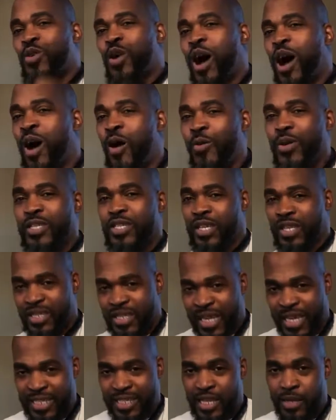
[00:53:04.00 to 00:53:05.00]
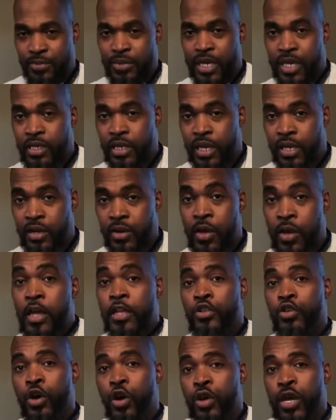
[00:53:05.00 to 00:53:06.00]
you always get a chance to come to the dinner.
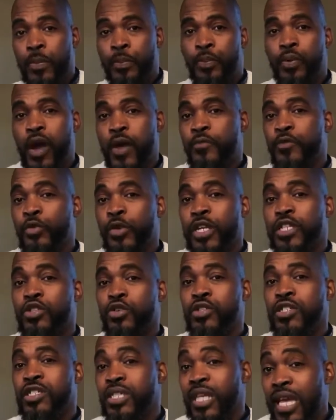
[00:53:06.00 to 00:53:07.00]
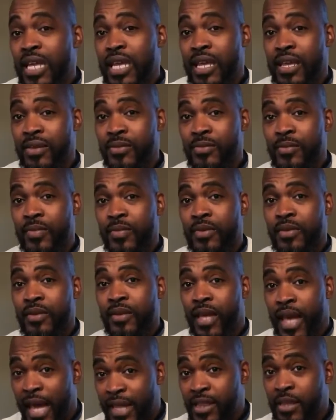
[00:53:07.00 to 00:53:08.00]
You're going to get preferential seating
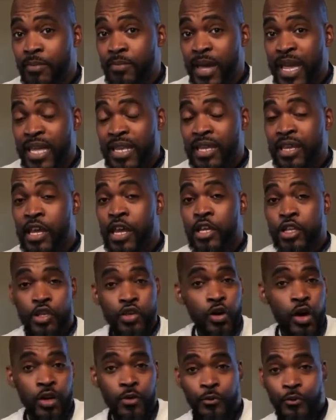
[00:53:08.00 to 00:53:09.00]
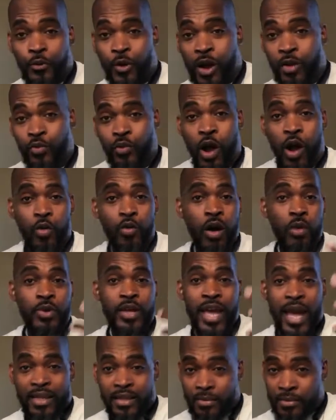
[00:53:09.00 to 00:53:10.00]
at the meeting. You're on the front row where we
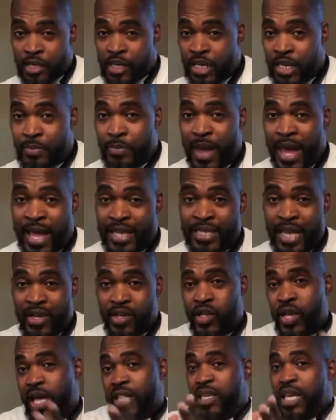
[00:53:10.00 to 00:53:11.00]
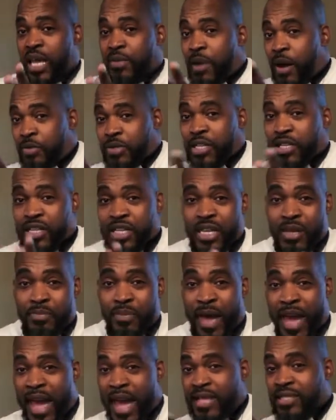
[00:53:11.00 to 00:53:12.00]
got those goodie bags. How Kiana came out with the goodie
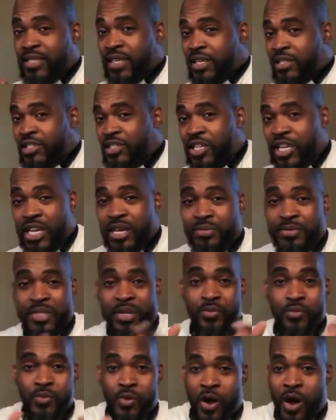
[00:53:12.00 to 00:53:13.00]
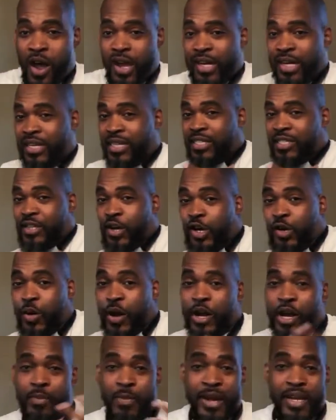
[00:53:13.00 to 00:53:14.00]
bags and the chips and the water and the salt
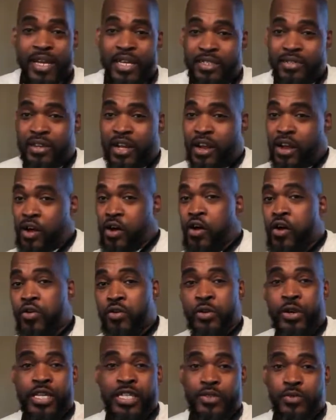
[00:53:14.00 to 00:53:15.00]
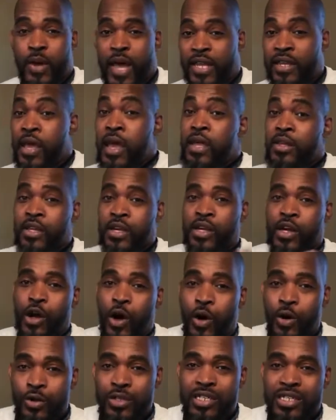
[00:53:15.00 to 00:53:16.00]
where everybody else is there hungry and sweat. The
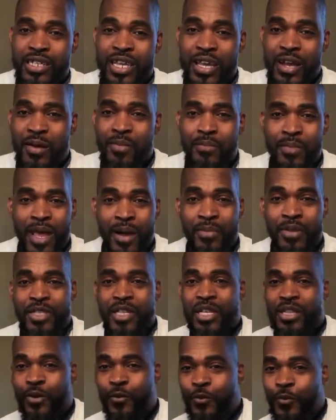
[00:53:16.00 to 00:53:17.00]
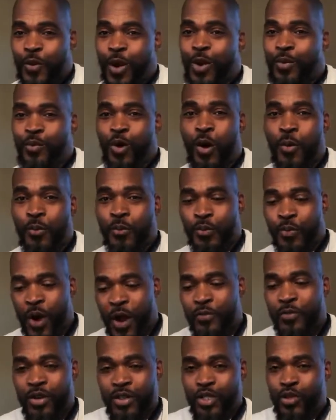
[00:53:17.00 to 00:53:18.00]
Gold Seal members get the front row
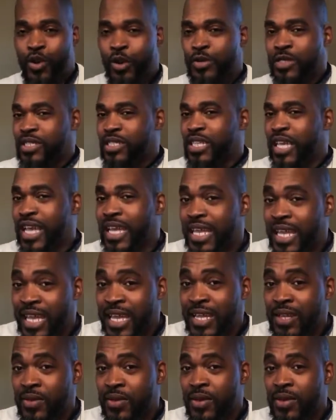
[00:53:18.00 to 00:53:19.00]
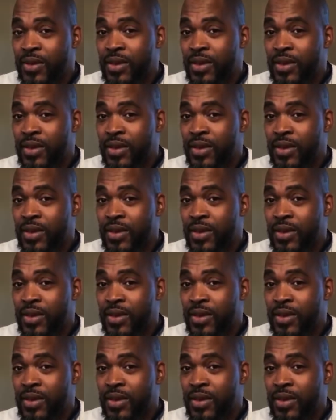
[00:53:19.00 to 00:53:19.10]
preparatory seating